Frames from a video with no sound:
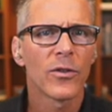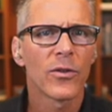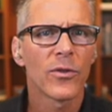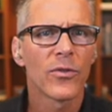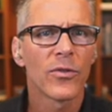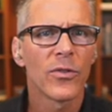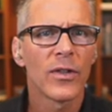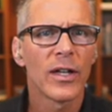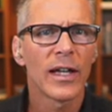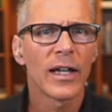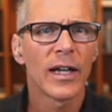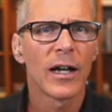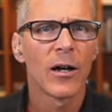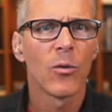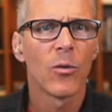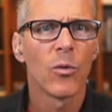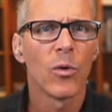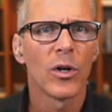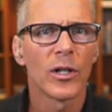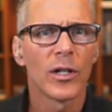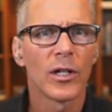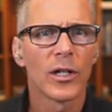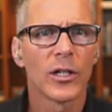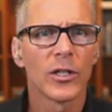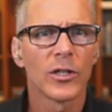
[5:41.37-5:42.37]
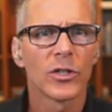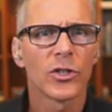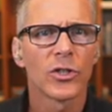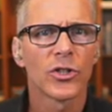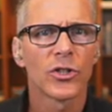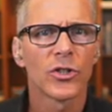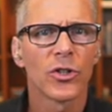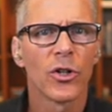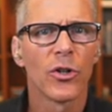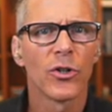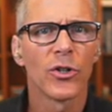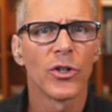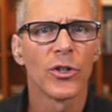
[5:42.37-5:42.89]
thing I want to
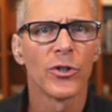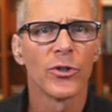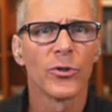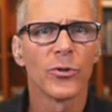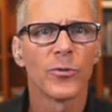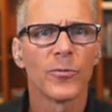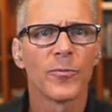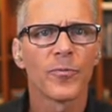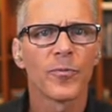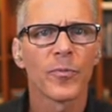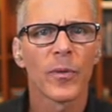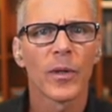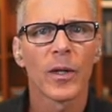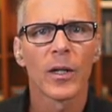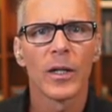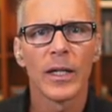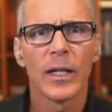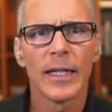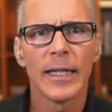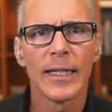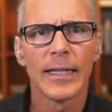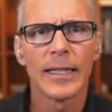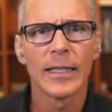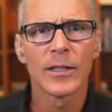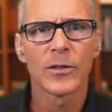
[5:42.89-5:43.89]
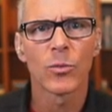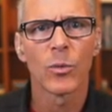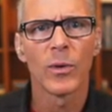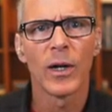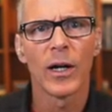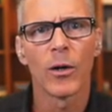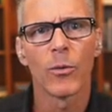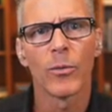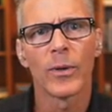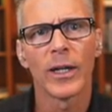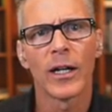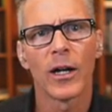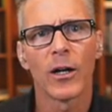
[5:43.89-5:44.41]
show you is,
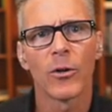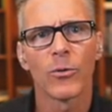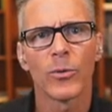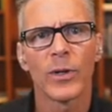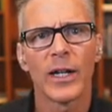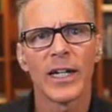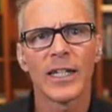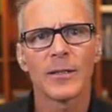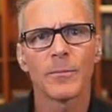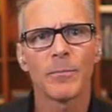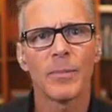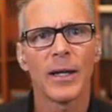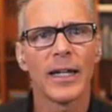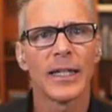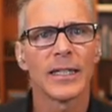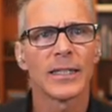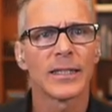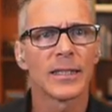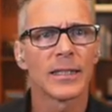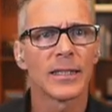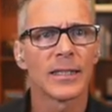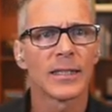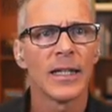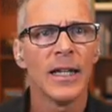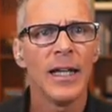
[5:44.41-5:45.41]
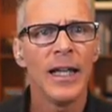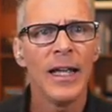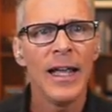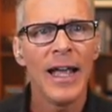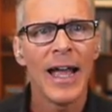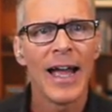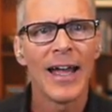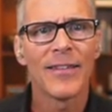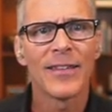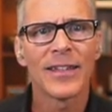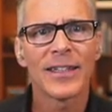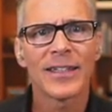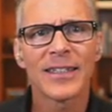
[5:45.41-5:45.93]
well, we got race paces,
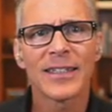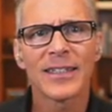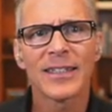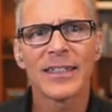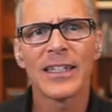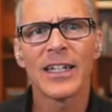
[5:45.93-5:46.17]
and this is the